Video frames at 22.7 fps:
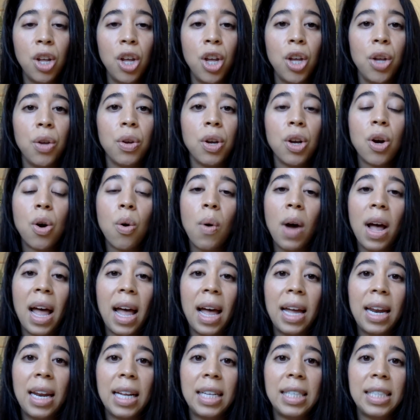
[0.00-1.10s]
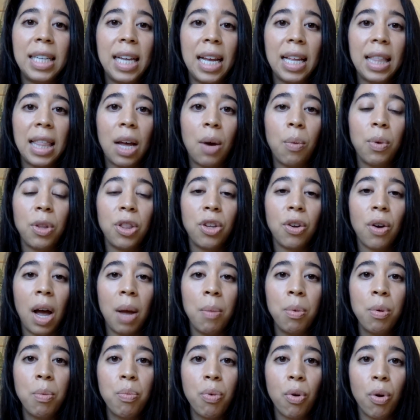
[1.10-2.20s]
You can go ahead and take that with your
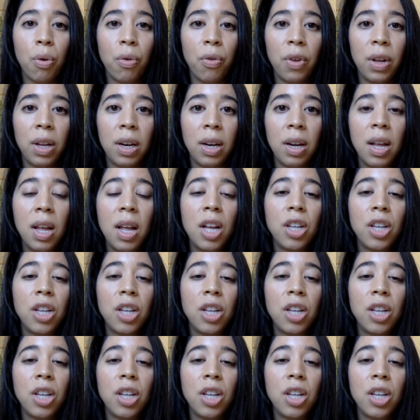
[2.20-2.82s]
ibuprofen,